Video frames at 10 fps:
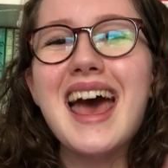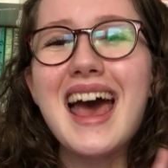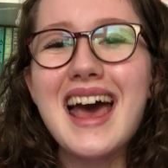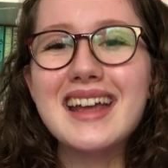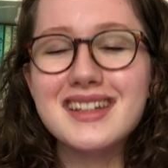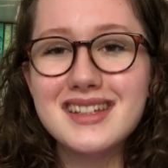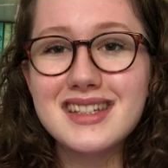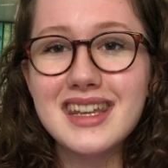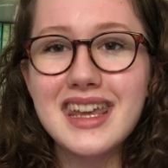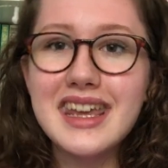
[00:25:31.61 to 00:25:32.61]
And
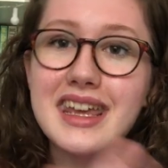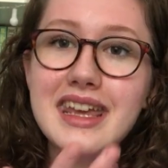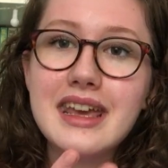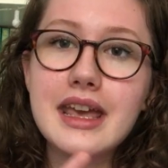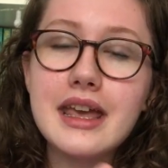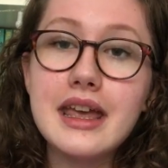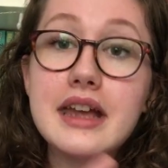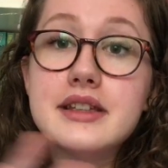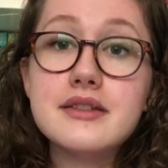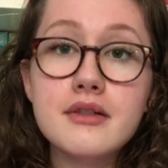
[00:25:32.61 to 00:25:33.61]
he
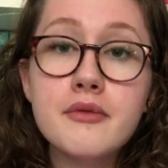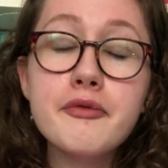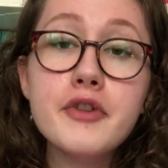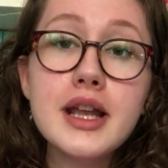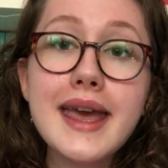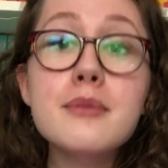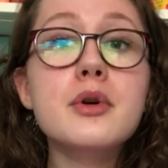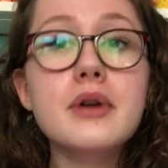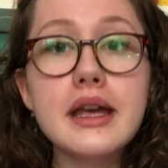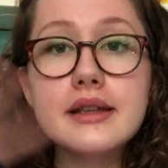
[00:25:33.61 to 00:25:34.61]
is fully
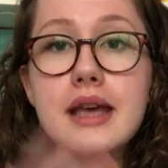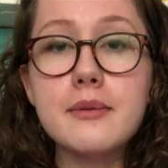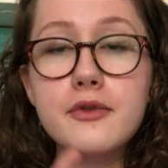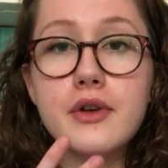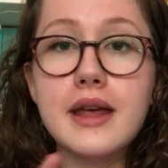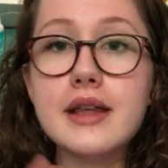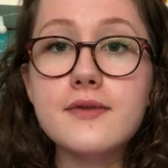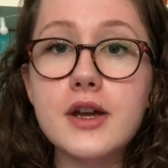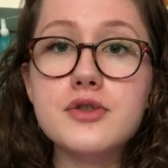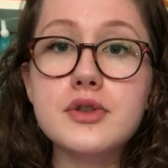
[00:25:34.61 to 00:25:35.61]
able except for his
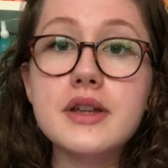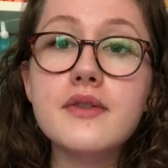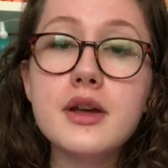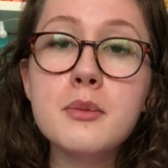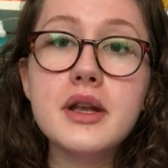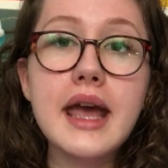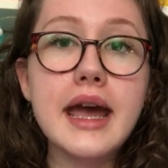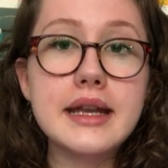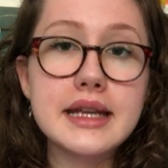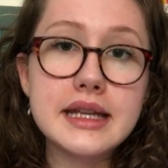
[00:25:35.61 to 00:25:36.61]
facial disfigurement,
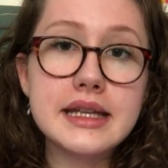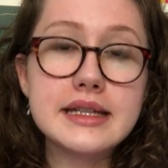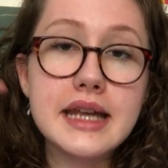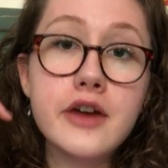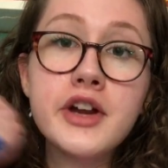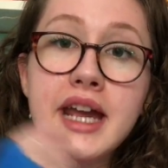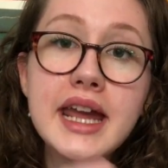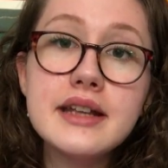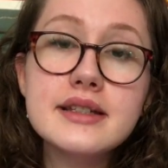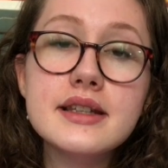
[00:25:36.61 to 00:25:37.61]
and he needs hearing
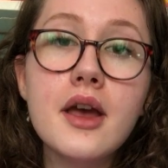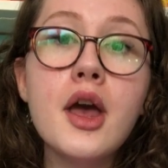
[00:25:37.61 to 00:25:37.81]
aids.